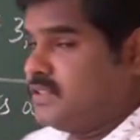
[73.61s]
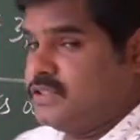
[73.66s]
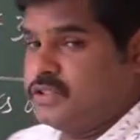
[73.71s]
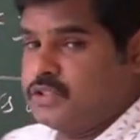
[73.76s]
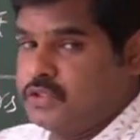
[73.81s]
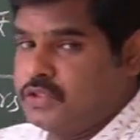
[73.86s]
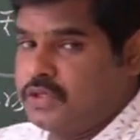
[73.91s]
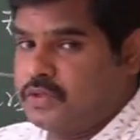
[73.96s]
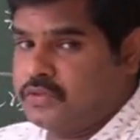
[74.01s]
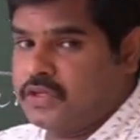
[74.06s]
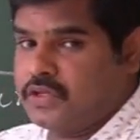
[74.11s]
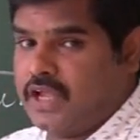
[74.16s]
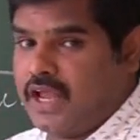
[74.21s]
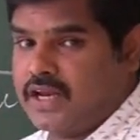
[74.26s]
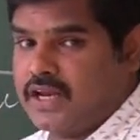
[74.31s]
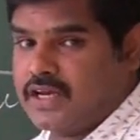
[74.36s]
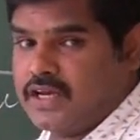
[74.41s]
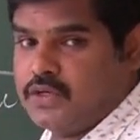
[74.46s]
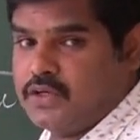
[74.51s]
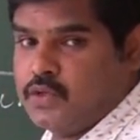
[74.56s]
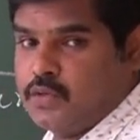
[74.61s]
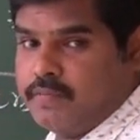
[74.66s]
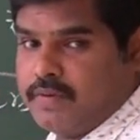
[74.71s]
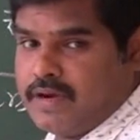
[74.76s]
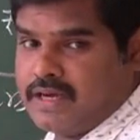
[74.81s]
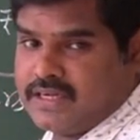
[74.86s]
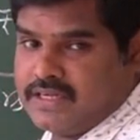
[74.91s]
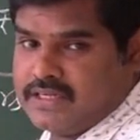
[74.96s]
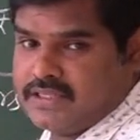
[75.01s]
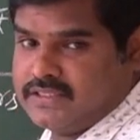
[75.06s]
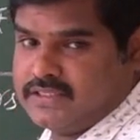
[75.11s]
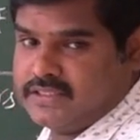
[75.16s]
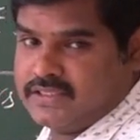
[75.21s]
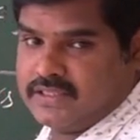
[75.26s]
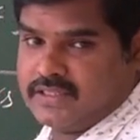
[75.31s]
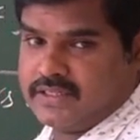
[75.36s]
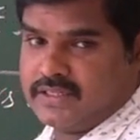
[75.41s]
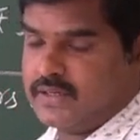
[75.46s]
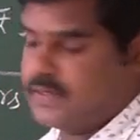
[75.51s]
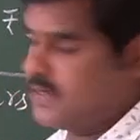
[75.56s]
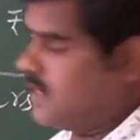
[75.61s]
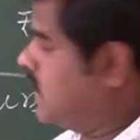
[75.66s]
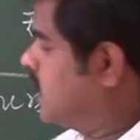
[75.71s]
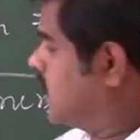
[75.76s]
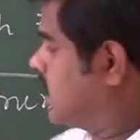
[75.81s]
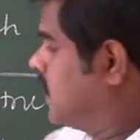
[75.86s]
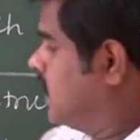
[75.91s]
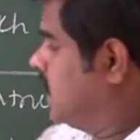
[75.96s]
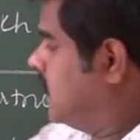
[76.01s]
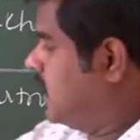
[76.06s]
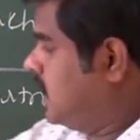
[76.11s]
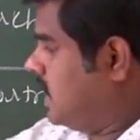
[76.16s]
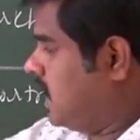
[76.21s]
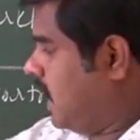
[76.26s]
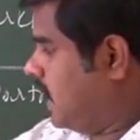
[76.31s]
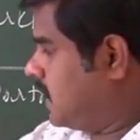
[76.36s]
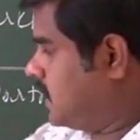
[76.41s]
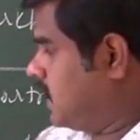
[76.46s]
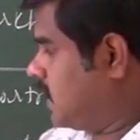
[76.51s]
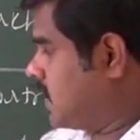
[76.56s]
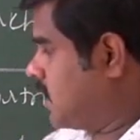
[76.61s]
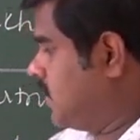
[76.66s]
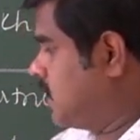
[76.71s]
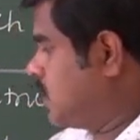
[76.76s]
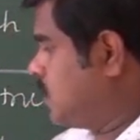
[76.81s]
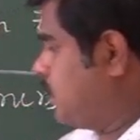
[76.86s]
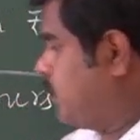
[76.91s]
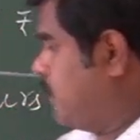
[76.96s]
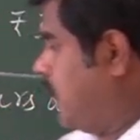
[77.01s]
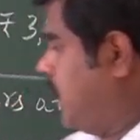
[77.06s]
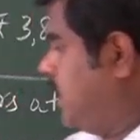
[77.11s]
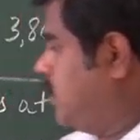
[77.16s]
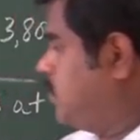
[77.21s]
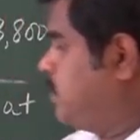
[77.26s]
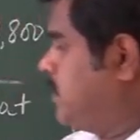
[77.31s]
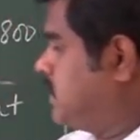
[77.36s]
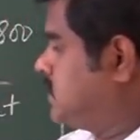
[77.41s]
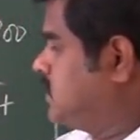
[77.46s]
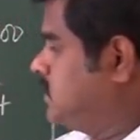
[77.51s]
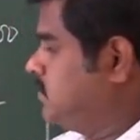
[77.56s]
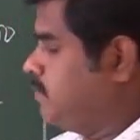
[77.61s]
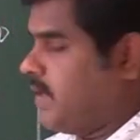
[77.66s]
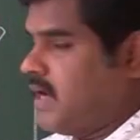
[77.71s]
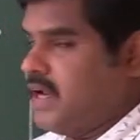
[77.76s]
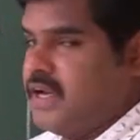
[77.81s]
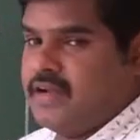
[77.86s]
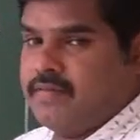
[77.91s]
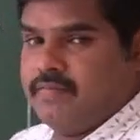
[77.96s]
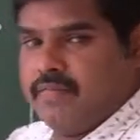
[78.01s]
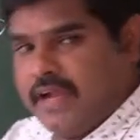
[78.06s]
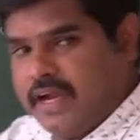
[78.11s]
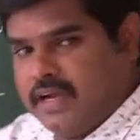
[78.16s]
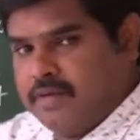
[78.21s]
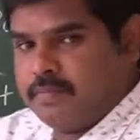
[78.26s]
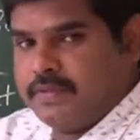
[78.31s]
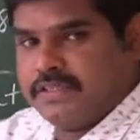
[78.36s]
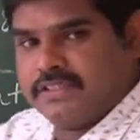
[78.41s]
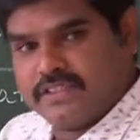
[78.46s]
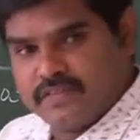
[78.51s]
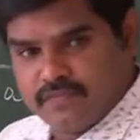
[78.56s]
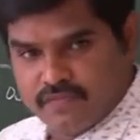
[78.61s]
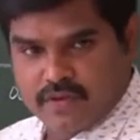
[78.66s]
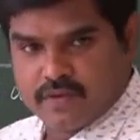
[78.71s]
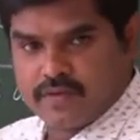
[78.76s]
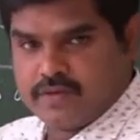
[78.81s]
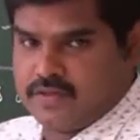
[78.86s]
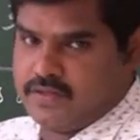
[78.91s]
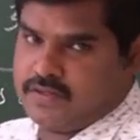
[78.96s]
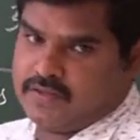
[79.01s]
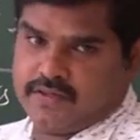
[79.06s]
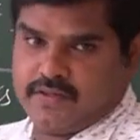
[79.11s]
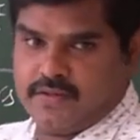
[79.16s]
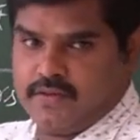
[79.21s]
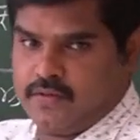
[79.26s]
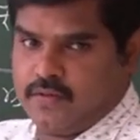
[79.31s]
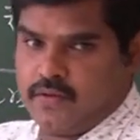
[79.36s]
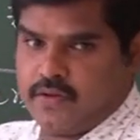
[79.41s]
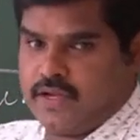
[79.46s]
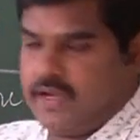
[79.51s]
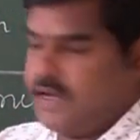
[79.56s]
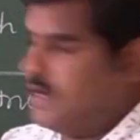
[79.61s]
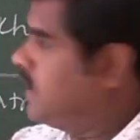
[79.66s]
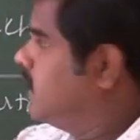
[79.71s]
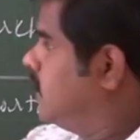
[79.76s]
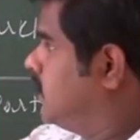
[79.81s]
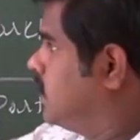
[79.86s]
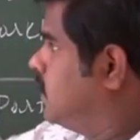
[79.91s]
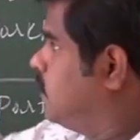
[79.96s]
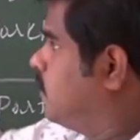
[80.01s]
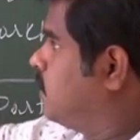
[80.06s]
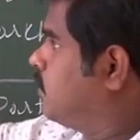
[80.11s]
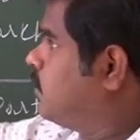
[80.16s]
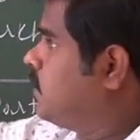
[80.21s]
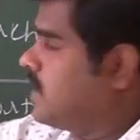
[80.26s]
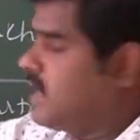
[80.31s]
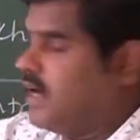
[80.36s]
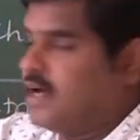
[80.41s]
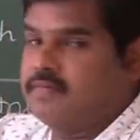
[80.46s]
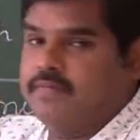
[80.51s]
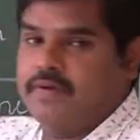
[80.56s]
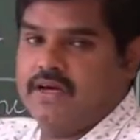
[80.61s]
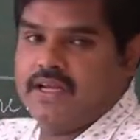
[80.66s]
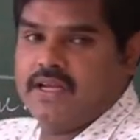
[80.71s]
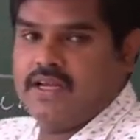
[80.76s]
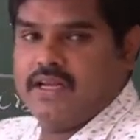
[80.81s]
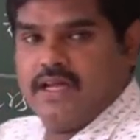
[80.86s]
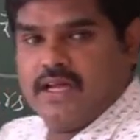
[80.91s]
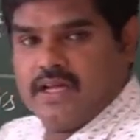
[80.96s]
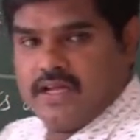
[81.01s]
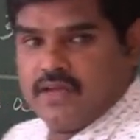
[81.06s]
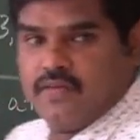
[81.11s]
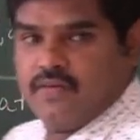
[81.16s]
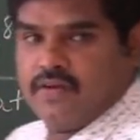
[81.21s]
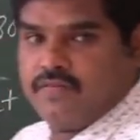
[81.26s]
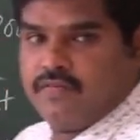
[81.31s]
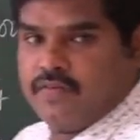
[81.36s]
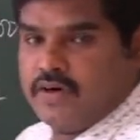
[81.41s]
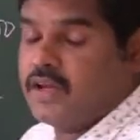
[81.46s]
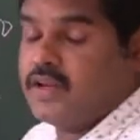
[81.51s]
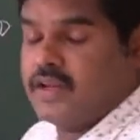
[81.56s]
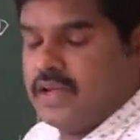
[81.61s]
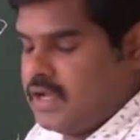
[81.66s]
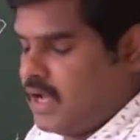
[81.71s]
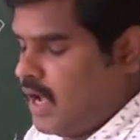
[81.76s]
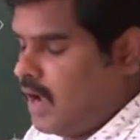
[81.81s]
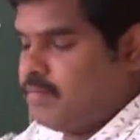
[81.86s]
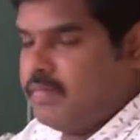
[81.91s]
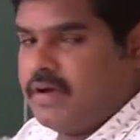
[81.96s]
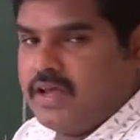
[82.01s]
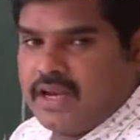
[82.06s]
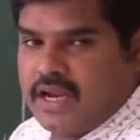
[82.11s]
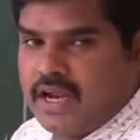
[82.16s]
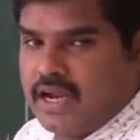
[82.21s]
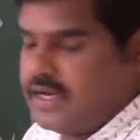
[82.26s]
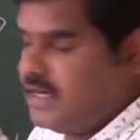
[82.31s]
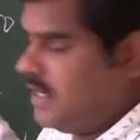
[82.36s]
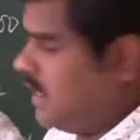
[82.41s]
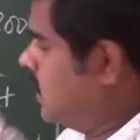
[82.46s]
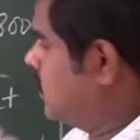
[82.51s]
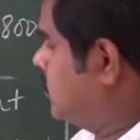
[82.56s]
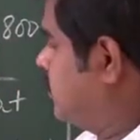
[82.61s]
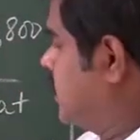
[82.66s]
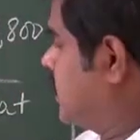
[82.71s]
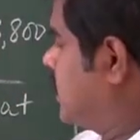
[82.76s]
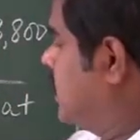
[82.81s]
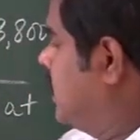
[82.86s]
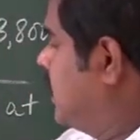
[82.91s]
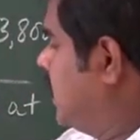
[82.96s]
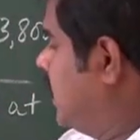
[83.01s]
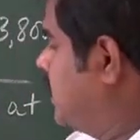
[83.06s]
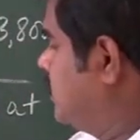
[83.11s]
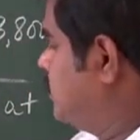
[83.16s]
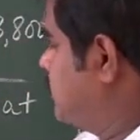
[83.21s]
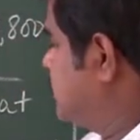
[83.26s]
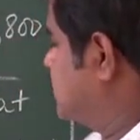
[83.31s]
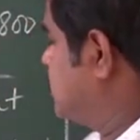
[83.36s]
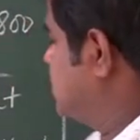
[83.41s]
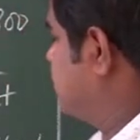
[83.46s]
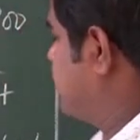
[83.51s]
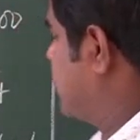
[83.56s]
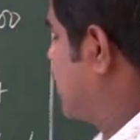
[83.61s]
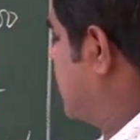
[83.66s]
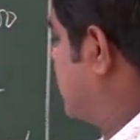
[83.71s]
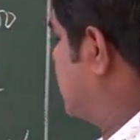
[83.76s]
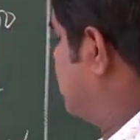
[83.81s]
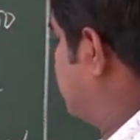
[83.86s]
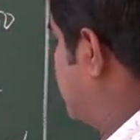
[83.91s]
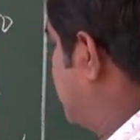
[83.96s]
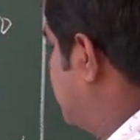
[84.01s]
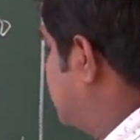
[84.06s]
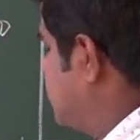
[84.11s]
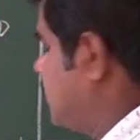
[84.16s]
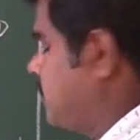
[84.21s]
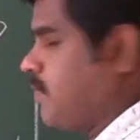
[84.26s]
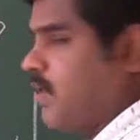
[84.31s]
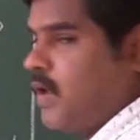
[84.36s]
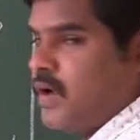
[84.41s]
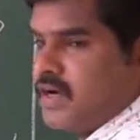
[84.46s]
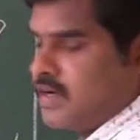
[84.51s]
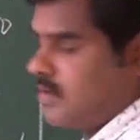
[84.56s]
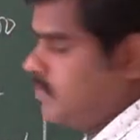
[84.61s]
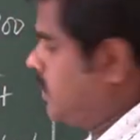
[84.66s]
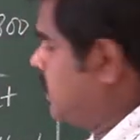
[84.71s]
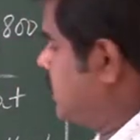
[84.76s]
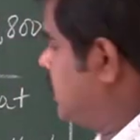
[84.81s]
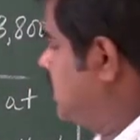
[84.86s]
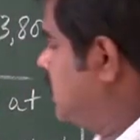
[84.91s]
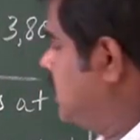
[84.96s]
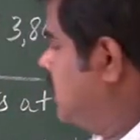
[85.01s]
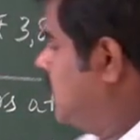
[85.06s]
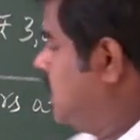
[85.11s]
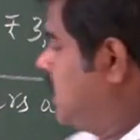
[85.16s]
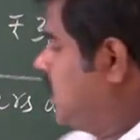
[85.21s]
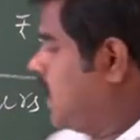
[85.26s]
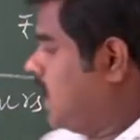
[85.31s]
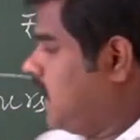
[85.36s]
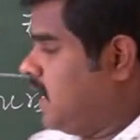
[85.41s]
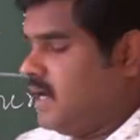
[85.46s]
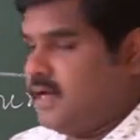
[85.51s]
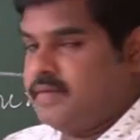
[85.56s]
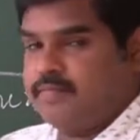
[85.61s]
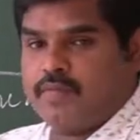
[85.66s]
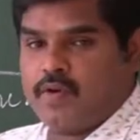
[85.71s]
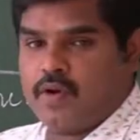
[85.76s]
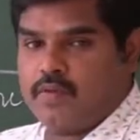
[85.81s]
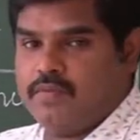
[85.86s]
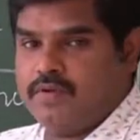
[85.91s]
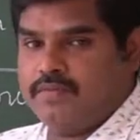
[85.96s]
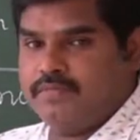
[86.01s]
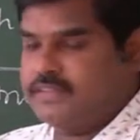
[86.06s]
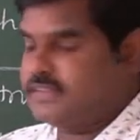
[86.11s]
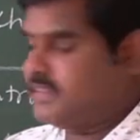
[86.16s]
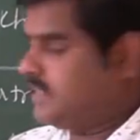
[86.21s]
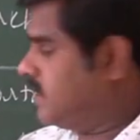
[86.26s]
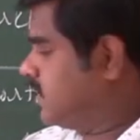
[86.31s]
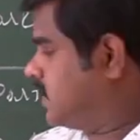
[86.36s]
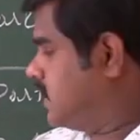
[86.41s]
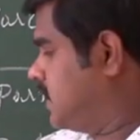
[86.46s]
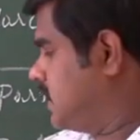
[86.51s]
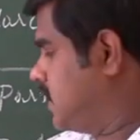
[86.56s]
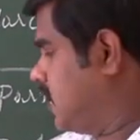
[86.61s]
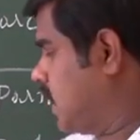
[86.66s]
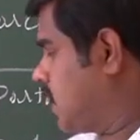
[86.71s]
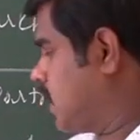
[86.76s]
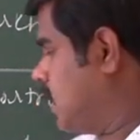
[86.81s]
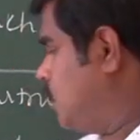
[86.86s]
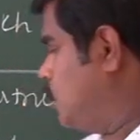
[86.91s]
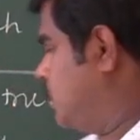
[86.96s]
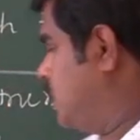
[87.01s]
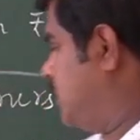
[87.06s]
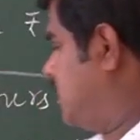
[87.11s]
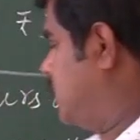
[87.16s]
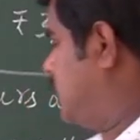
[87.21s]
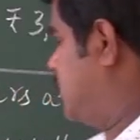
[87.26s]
So you have to calculate two partners, okay, at a rate of 8% per annum, 8% for, okay, even for Akbar, even for Amar and Akbar, 8% per annum under product method. And problem is saying that accounting